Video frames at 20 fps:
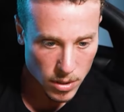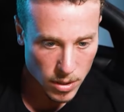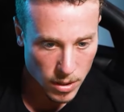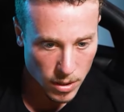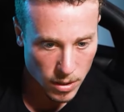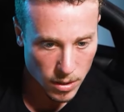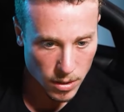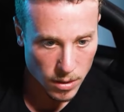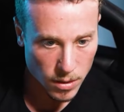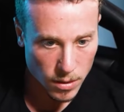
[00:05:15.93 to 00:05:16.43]

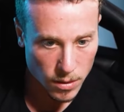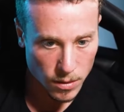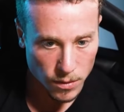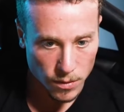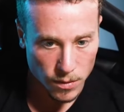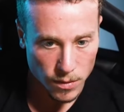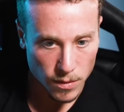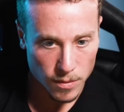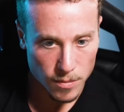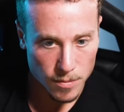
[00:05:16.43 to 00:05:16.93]

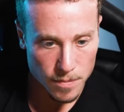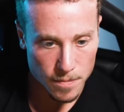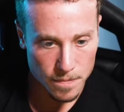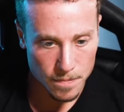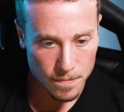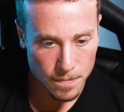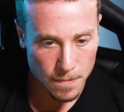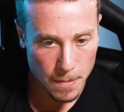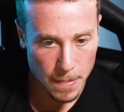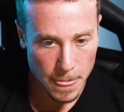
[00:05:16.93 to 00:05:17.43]
is
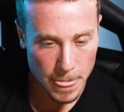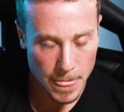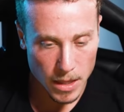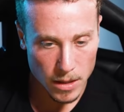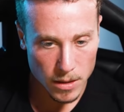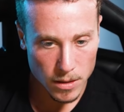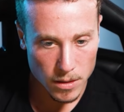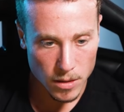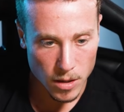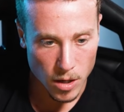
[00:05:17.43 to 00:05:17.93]

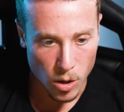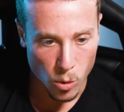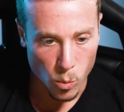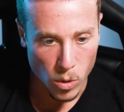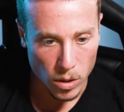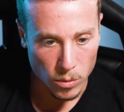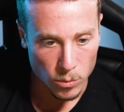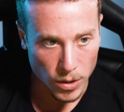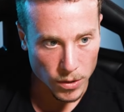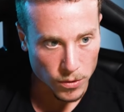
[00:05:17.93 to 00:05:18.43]
a
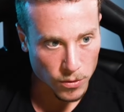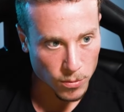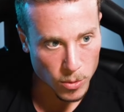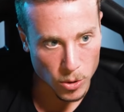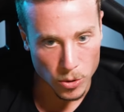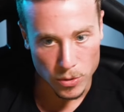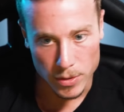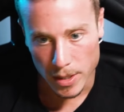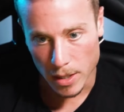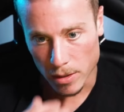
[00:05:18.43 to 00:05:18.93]
one-way
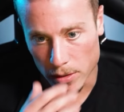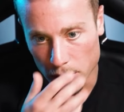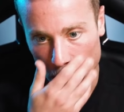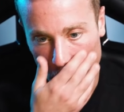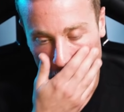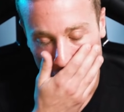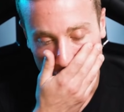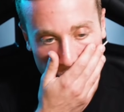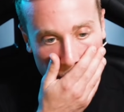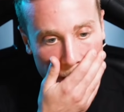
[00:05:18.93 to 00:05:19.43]
smoke down
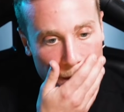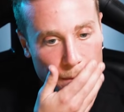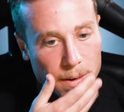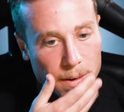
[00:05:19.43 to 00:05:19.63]
lower.